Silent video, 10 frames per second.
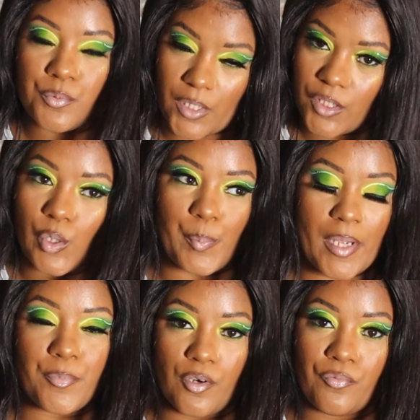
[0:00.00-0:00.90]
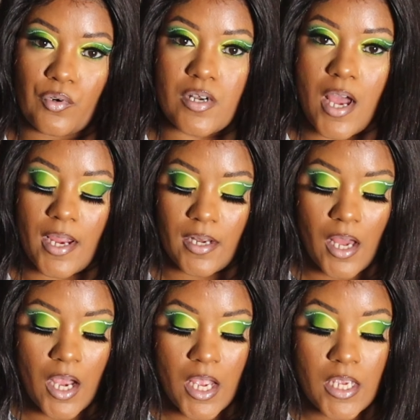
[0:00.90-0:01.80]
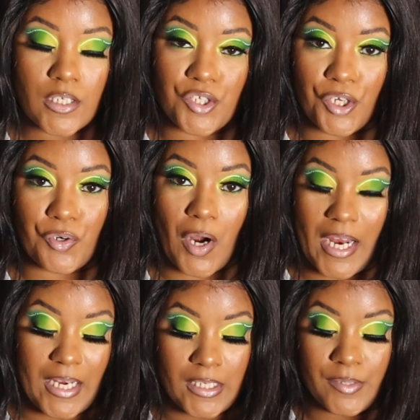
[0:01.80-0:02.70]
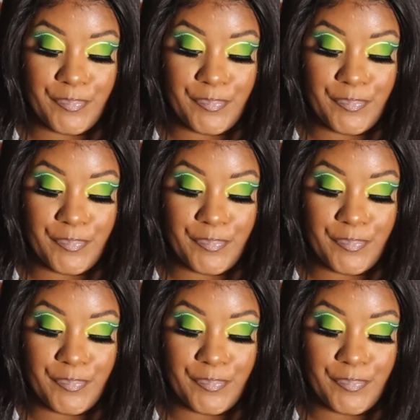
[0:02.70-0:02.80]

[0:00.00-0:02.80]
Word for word: Like, no ma'am, you're 4'9". I started crying.